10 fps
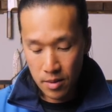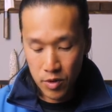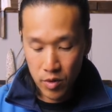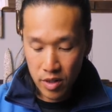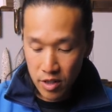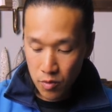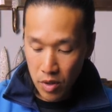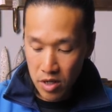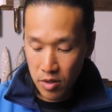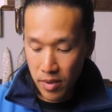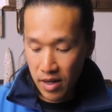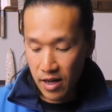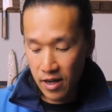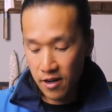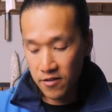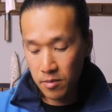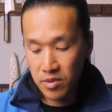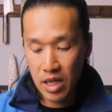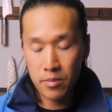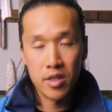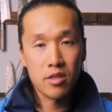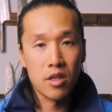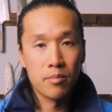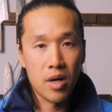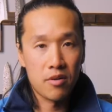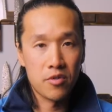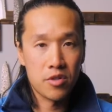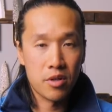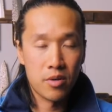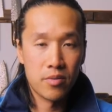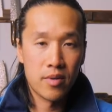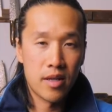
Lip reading: Doing it this way, you might have some dampness on the bottom of the stone,